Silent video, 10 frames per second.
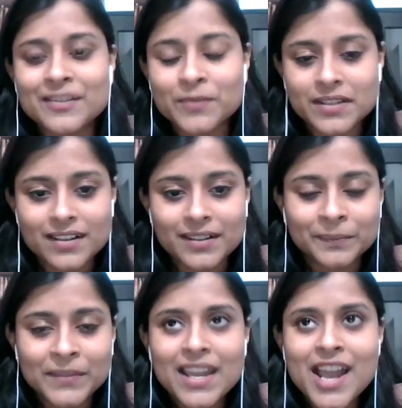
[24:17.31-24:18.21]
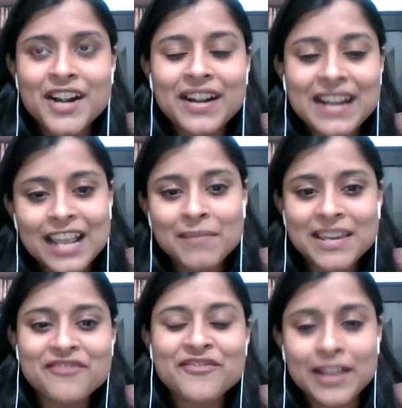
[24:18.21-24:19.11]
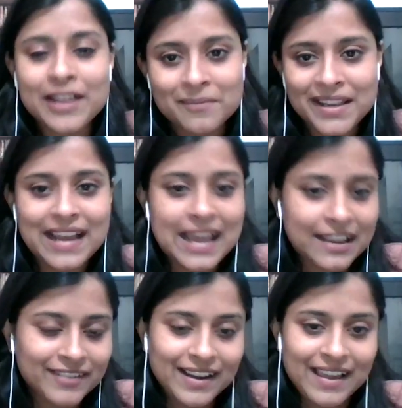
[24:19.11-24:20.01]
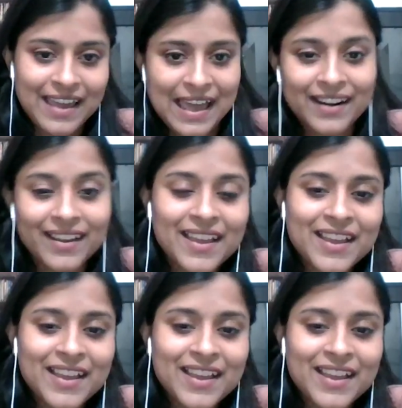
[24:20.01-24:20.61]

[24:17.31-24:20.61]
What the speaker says: It was a dreamy, filmy life that I had.